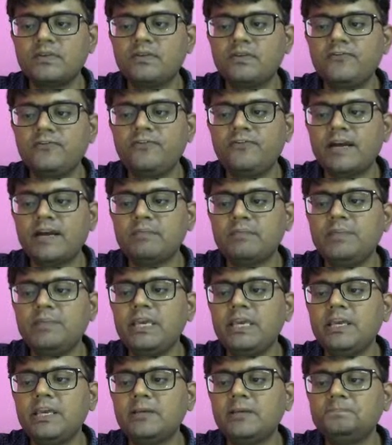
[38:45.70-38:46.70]
For
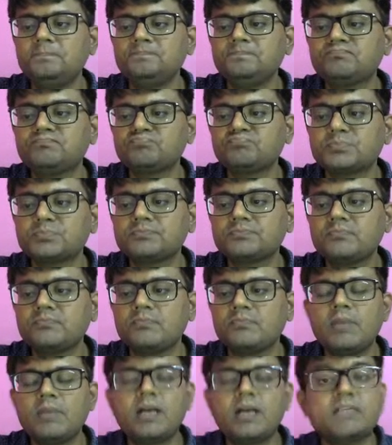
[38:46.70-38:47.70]
B,
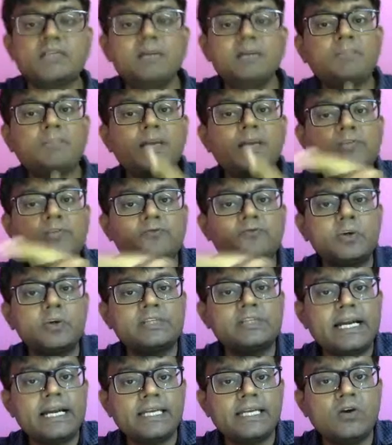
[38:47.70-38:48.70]
because impulse force
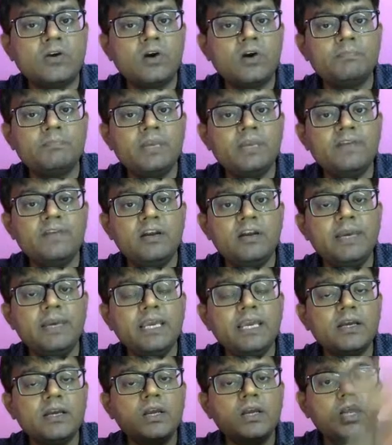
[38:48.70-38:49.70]
acting on B will
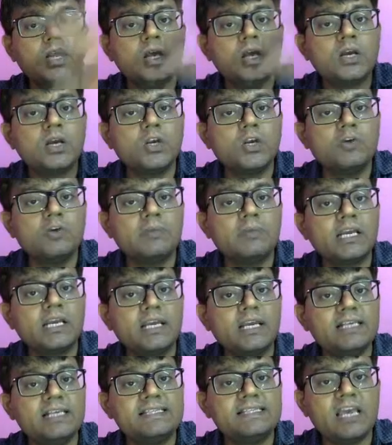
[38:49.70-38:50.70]
be
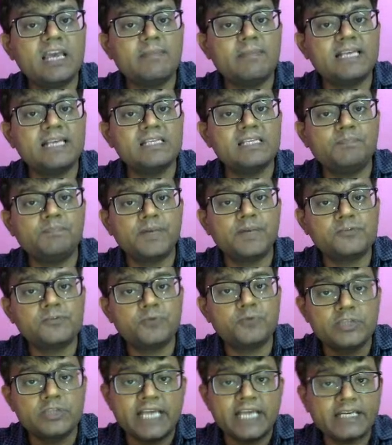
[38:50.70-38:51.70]
numerically same as impulse
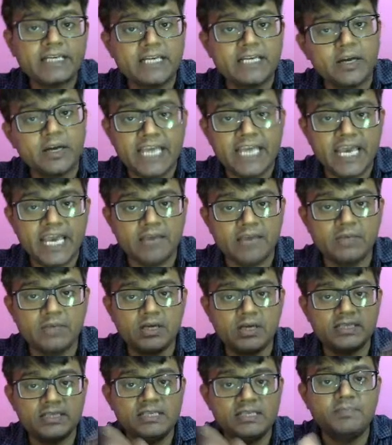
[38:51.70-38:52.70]
force acting on A,
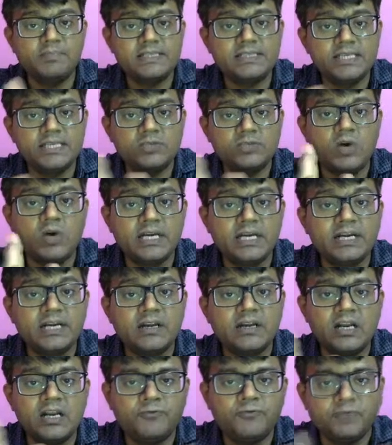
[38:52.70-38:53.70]
because impulse is what?
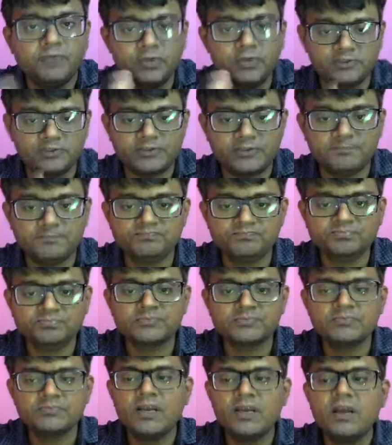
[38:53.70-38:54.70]
Internal force.
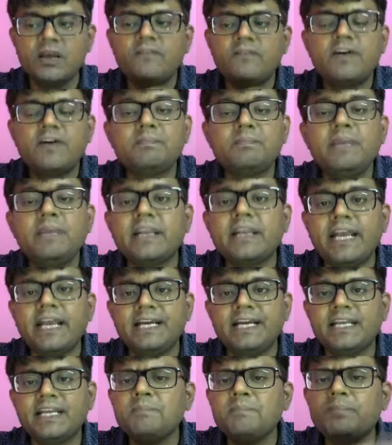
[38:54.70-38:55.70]
For B,
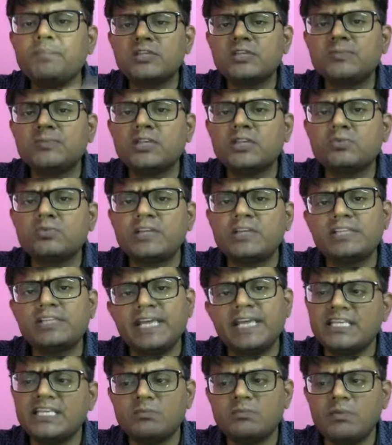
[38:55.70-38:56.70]
right, impulse means what?
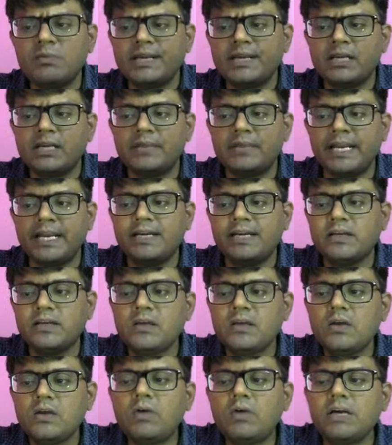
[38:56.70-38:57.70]
Change in momentum, right?
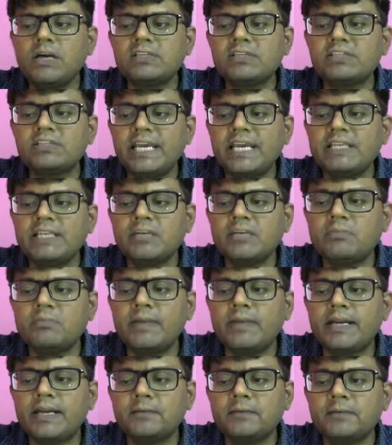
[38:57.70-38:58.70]
What is change in
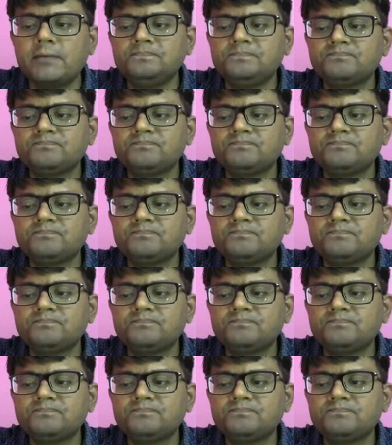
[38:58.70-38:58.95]
momentum?